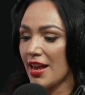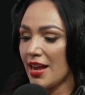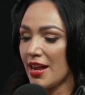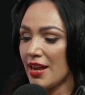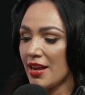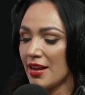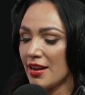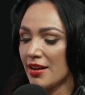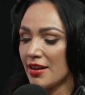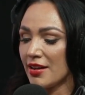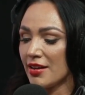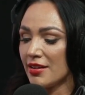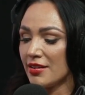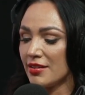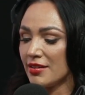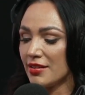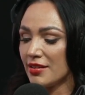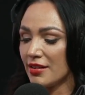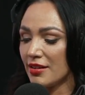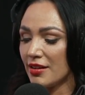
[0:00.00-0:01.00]

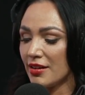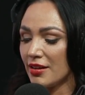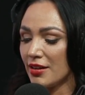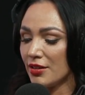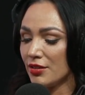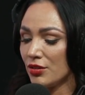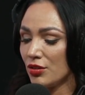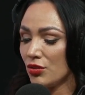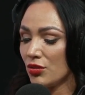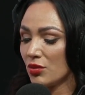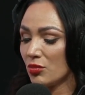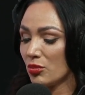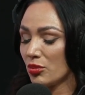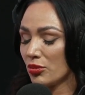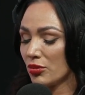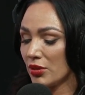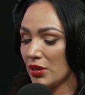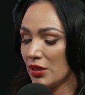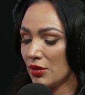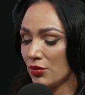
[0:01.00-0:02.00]
And you can
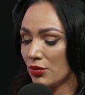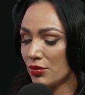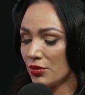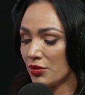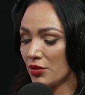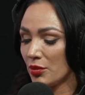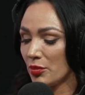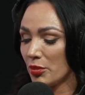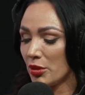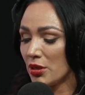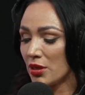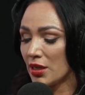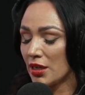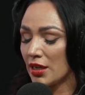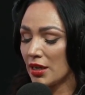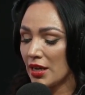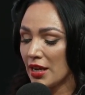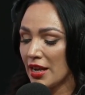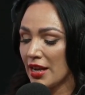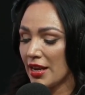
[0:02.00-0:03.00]
pre-order the book.
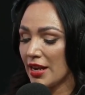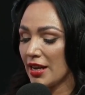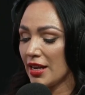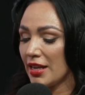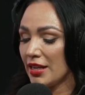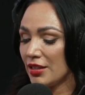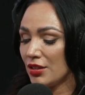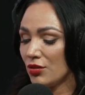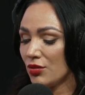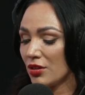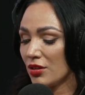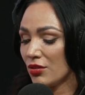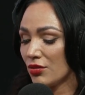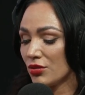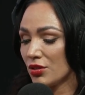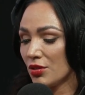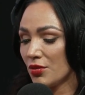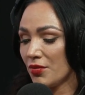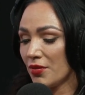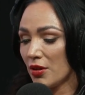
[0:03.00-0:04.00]
And you can
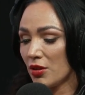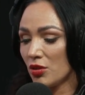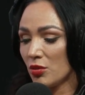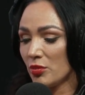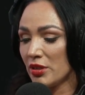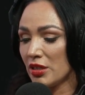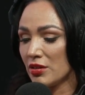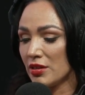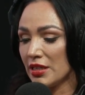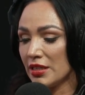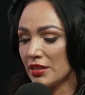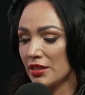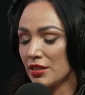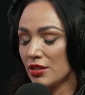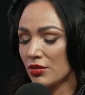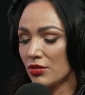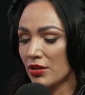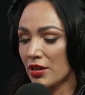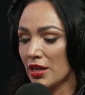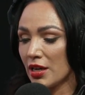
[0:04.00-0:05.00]
also follow me on
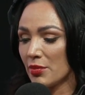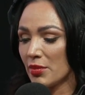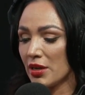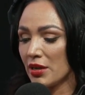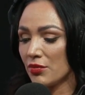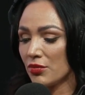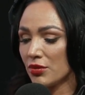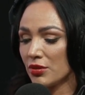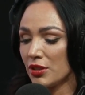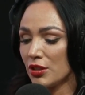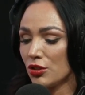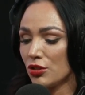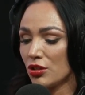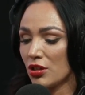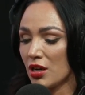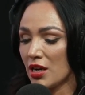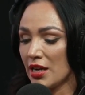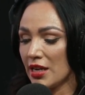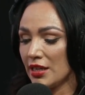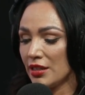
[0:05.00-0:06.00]
Instagram. I really
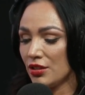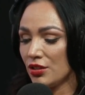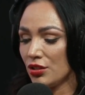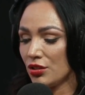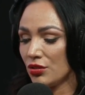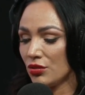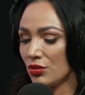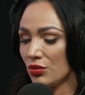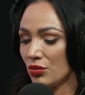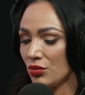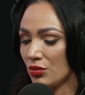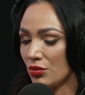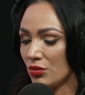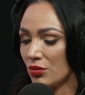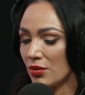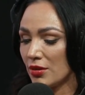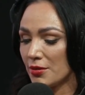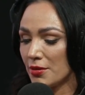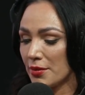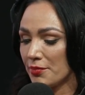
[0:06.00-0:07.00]
try to